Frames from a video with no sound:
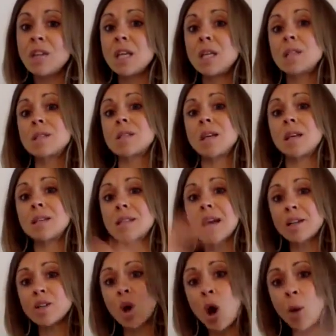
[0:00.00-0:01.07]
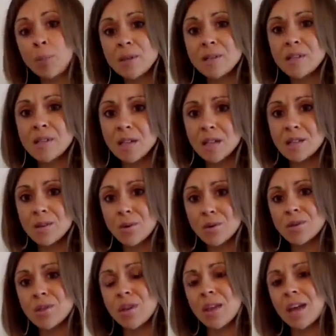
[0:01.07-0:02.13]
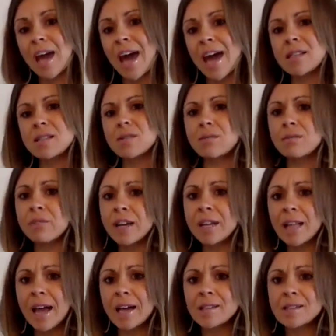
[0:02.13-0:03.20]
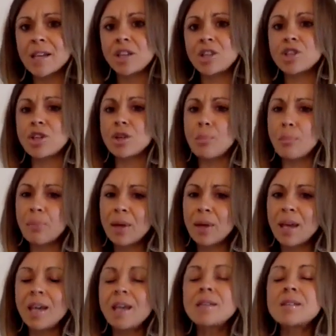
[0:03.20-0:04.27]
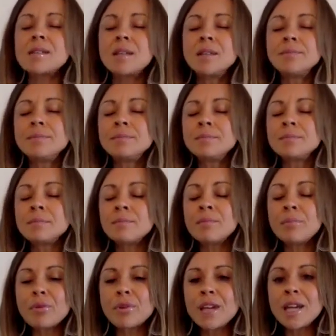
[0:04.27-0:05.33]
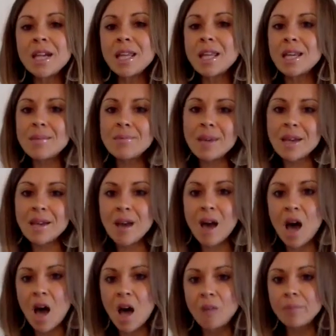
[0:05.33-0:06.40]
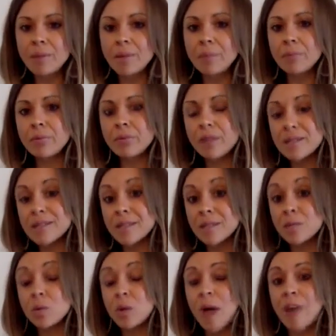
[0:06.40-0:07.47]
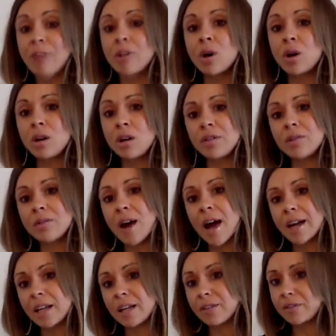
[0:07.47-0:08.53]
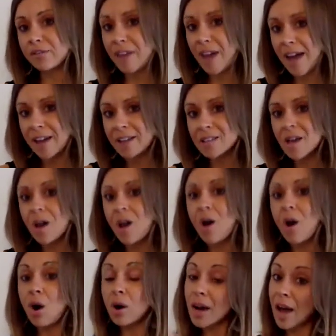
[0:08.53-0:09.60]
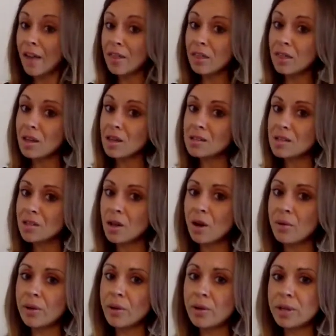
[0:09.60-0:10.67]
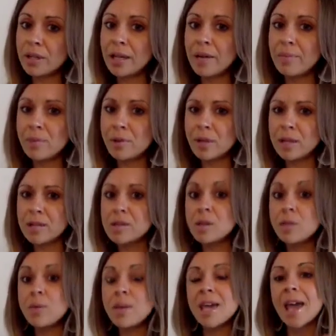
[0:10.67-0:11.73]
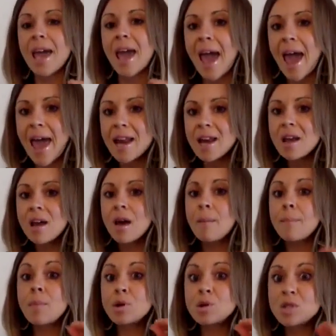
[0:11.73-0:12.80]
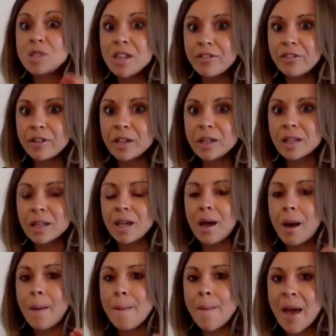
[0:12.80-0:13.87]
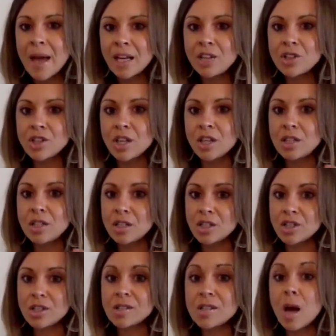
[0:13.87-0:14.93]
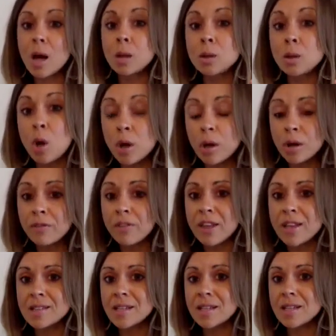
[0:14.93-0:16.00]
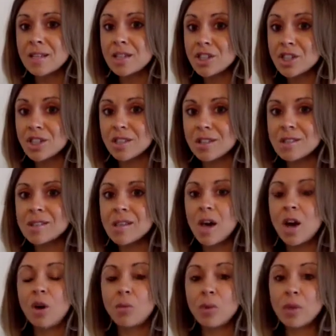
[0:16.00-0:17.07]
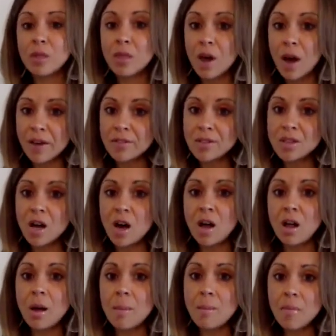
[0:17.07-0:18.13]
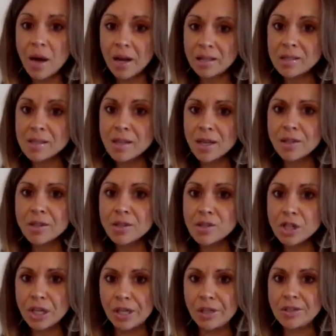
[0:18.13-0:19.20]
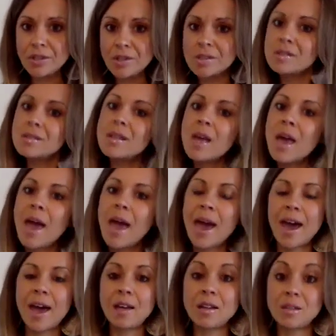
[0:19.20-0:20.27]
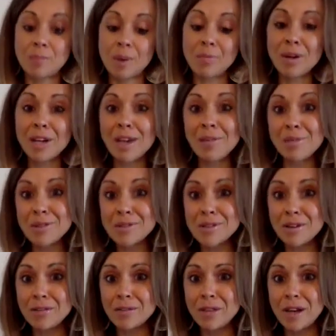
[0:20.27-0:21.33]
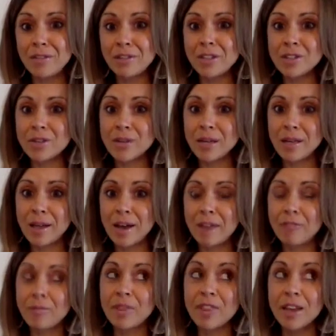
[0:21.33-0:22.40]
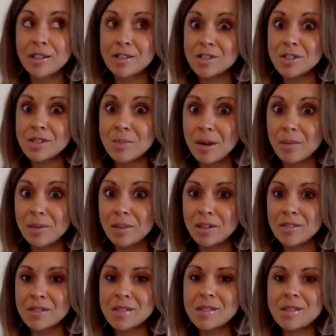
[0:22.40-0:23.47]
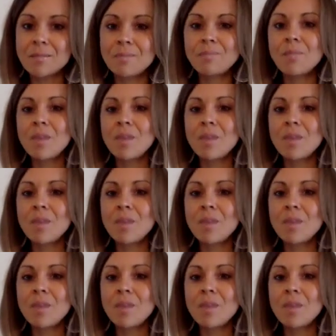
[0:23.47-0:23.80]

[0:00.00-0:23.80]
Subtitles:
the exact opposite is also the case. Relaxation, peace, breathing, being calm, being present will have an overriding effect on other things that are going on in our body. So we can most definitely manage conditions, a lot of these conditions, with lifestyle mindset changes and by bringing more self-love into our life. But that's just my belief system.